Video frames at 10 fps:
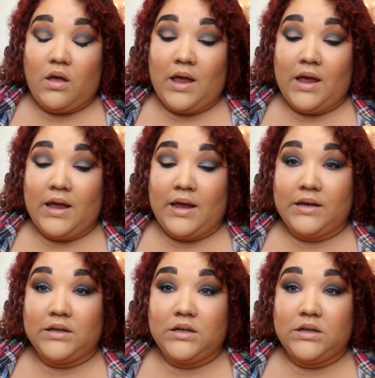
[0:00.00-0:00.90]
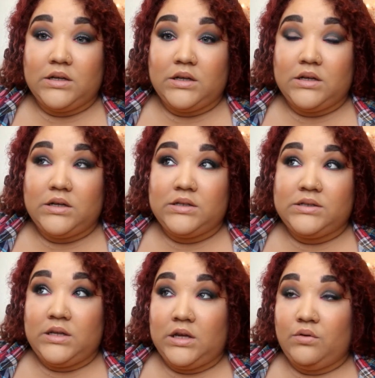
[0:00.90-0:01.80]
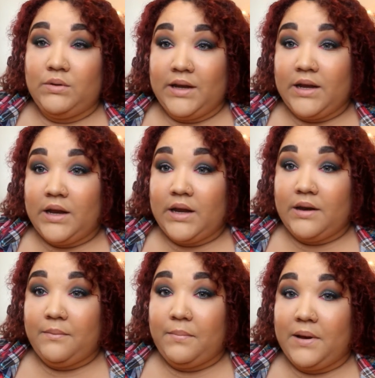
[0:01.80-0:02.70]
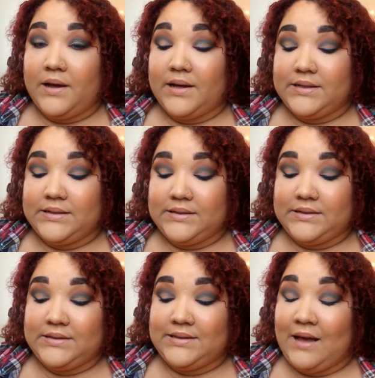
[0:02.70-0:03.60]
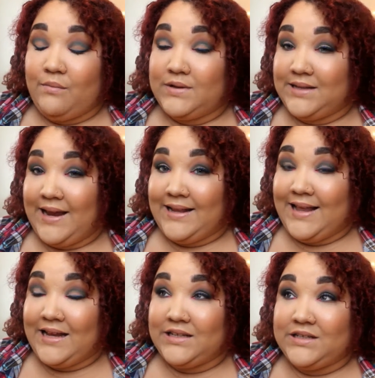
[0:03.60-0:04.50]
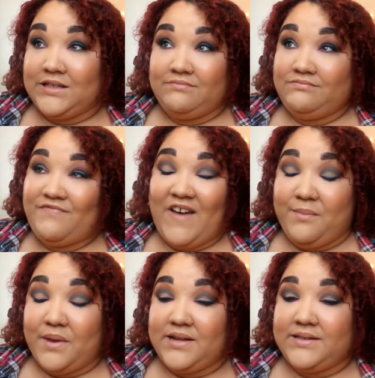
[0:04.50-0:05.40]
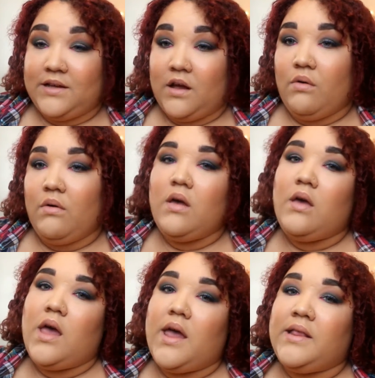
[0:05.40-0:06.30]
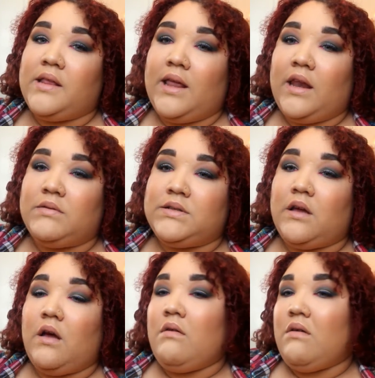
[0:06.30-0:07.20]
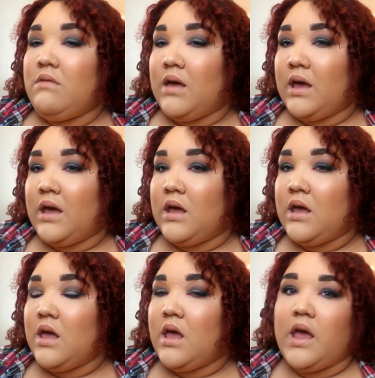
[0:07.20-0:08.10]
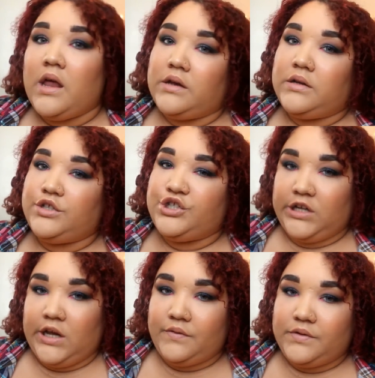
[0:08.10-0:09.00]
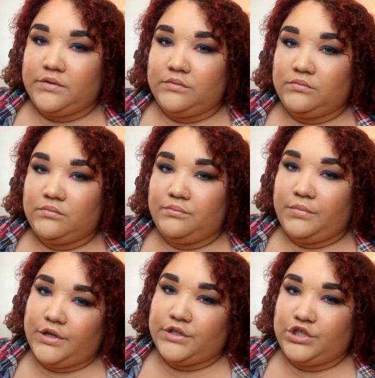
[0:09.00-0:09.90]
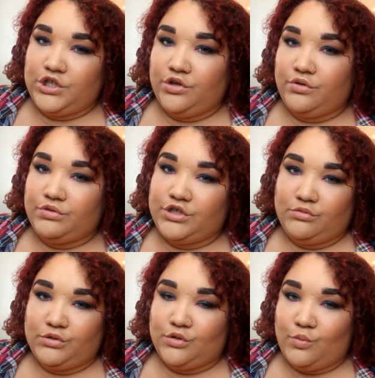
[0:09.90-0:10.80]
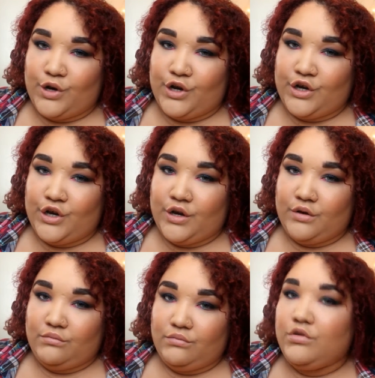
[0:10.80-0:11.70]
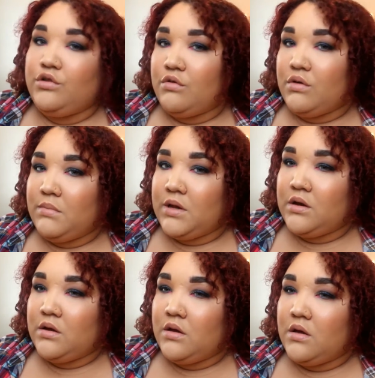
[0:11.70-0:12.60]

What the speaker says: and see who did it, because that wasn't like that 5 minutes ago. And the lady was like, oh, okay. And she left because she knew she was the one that did it. You know what I mean?